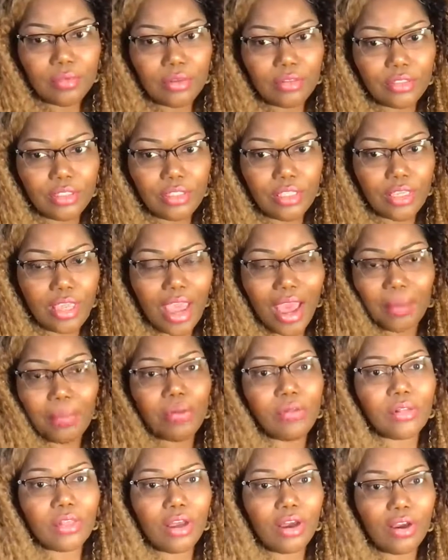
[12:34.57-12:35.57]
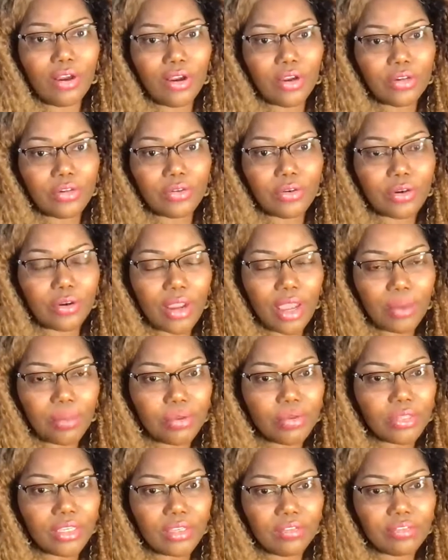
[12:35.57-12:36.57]
the Apple card or
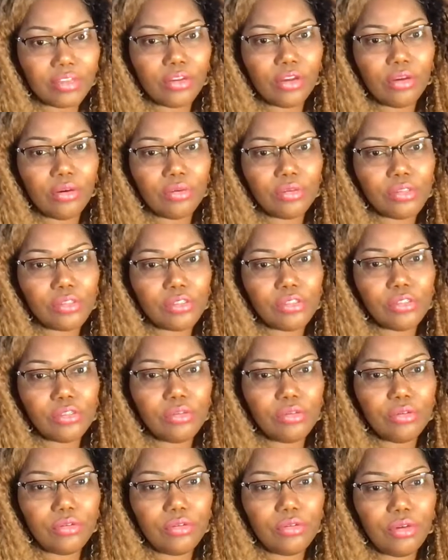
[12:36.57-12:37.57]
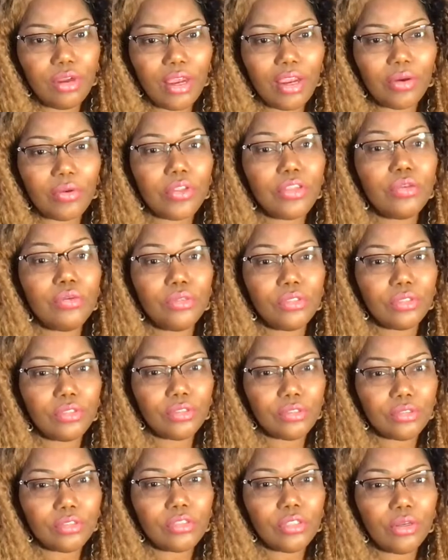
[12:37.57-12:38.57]
Apple gift code to our
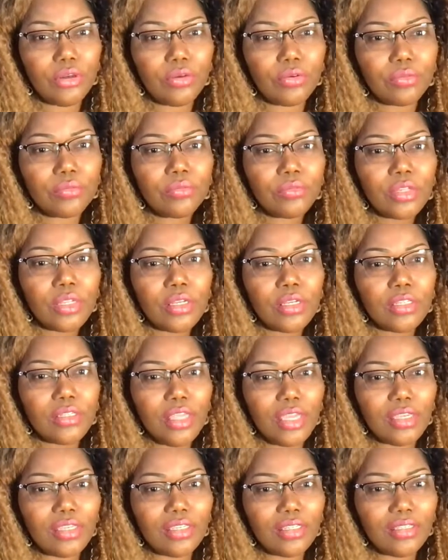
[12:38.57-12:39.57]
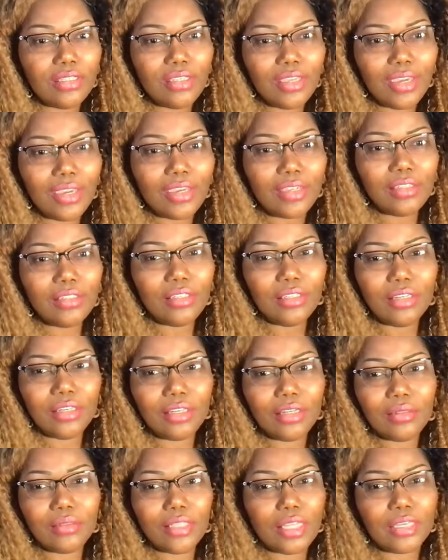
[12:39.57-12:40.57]
users so they can get
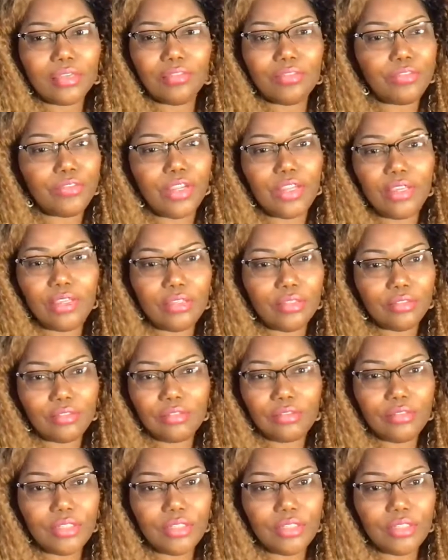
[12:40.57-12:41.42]
like a free,